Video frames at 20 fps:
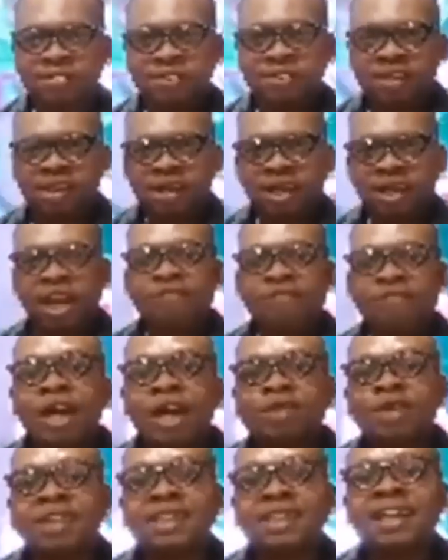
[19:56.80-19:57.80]
If you
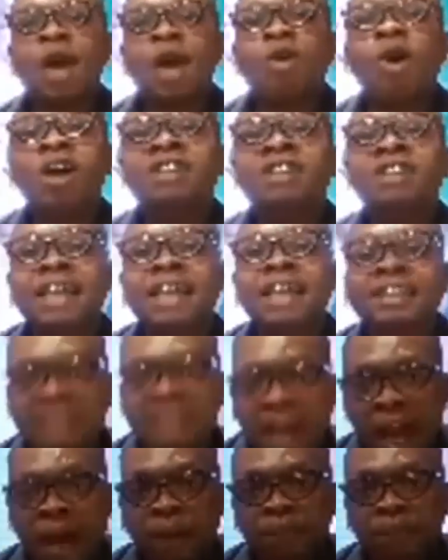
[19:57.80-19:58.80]
just take a constant
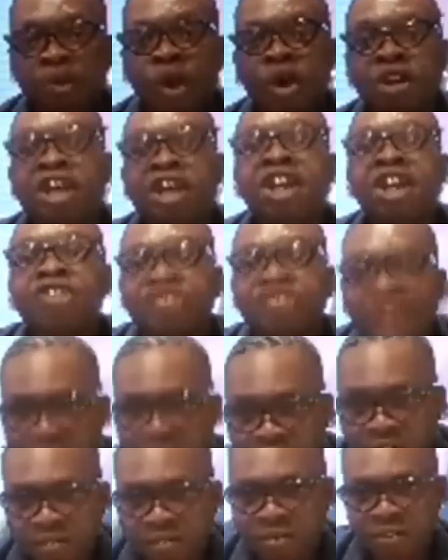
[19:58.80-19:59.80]
now, go on in a channel.
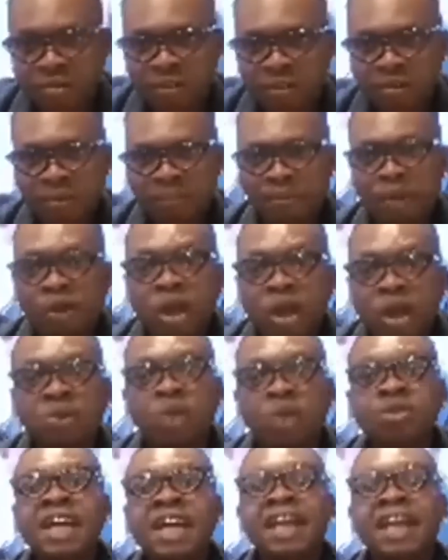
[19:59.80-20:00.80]
Because we was
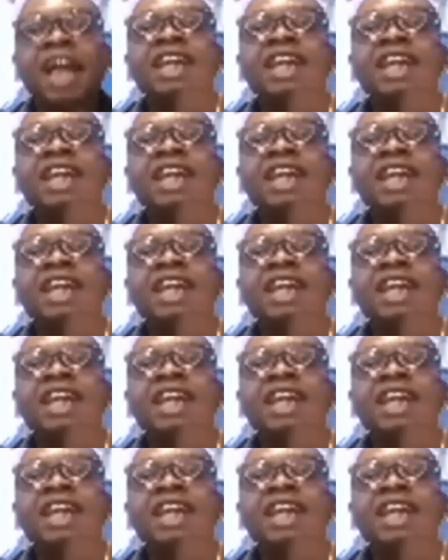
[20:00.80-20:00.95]
again a